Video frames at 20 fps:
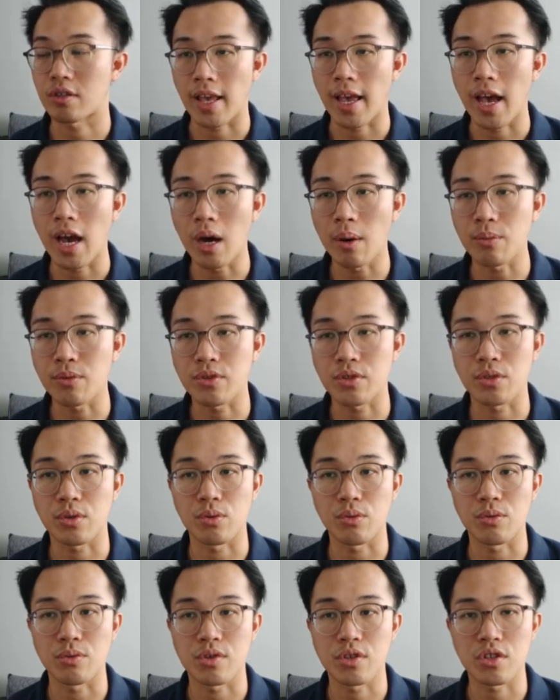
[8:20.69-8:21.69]
helps
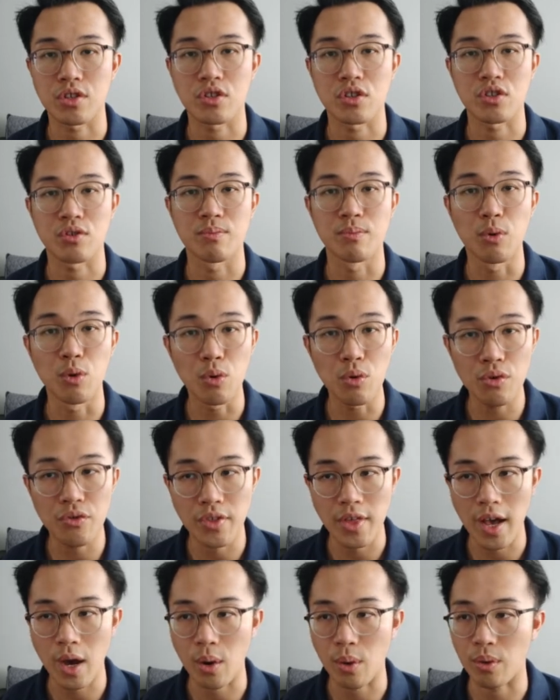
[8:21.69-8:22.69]
to smooth
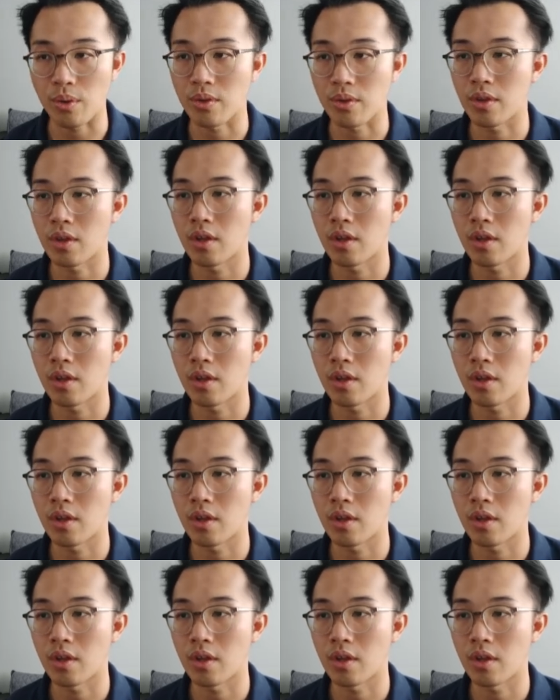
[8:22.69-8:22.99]
out